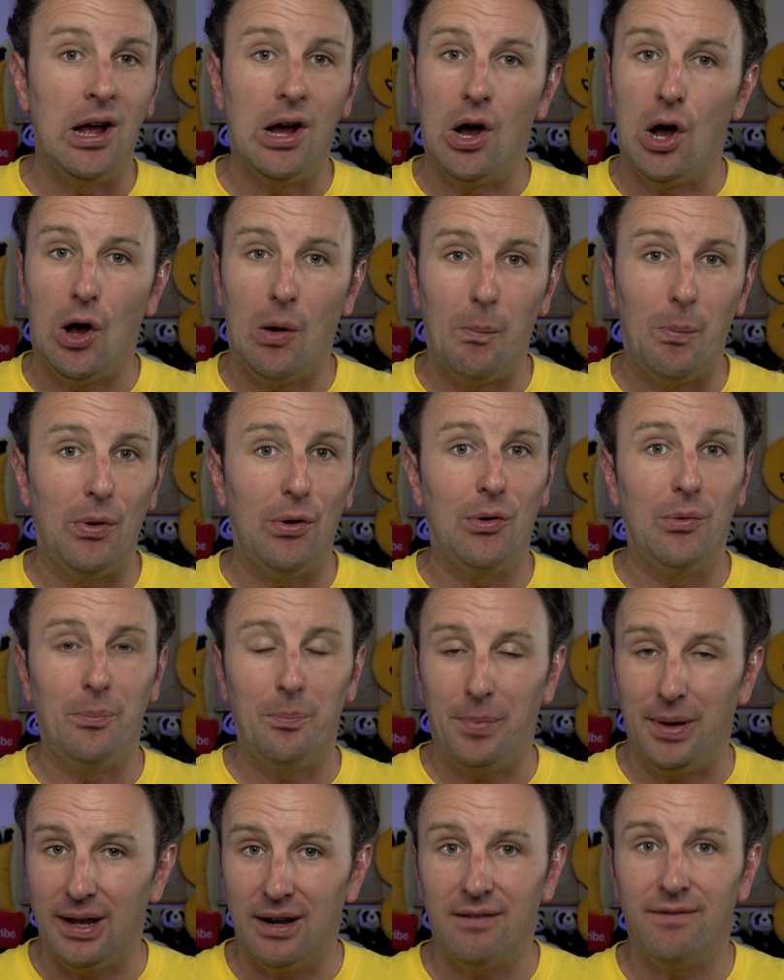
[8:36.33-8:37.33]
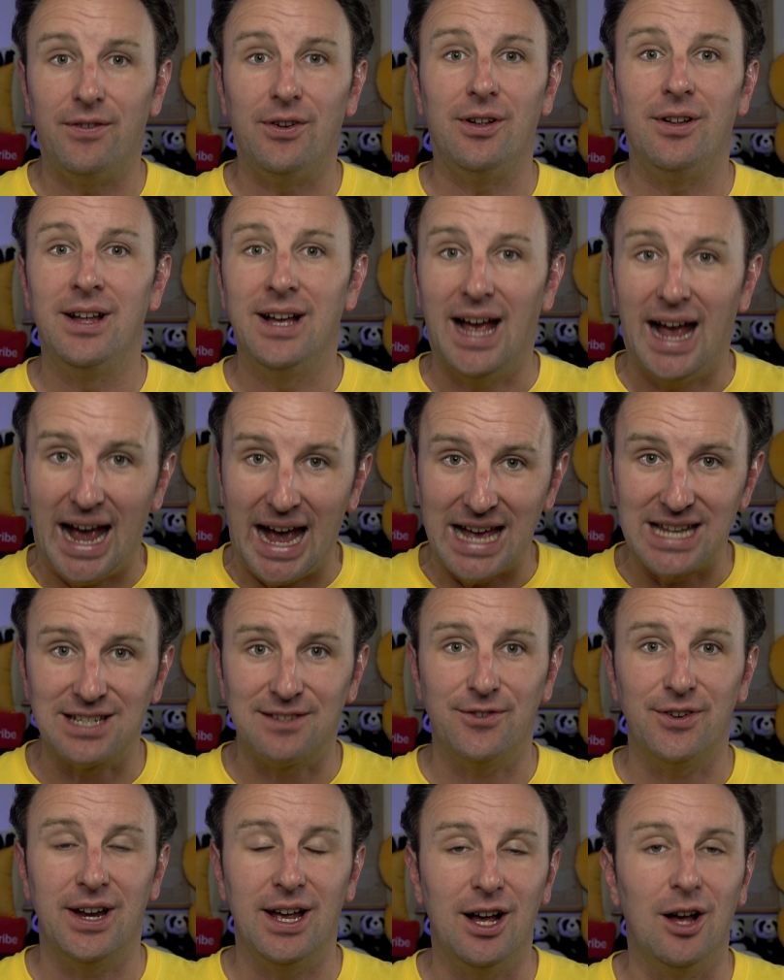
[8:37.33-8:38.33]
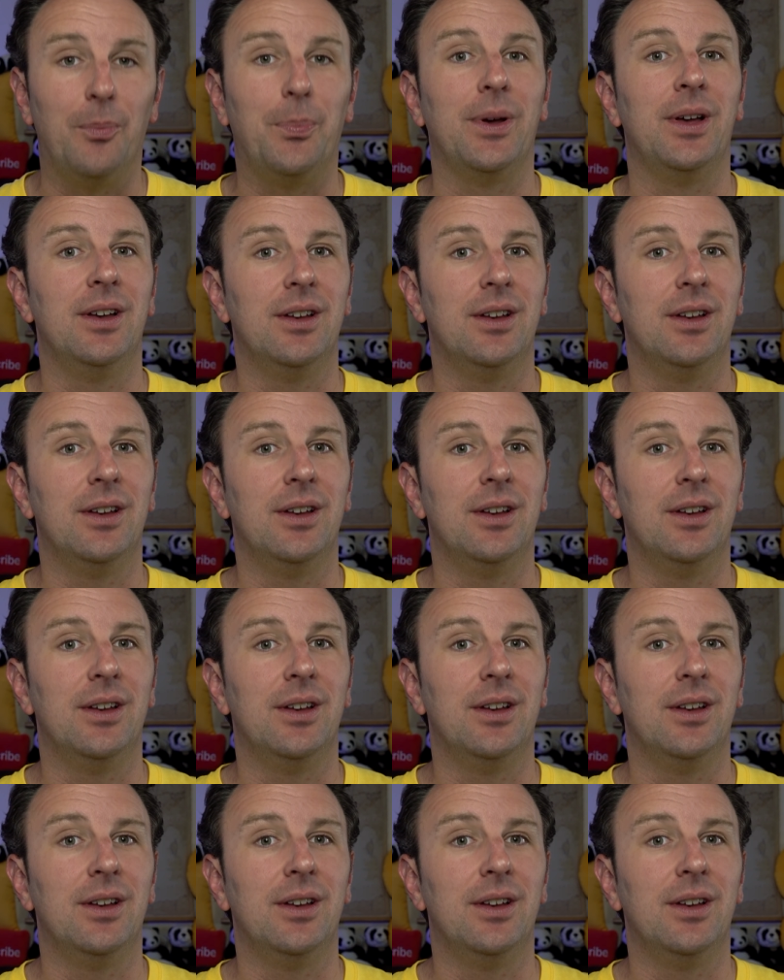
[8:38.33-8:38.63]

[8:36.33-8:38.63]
Humble, pitiful, ask for help.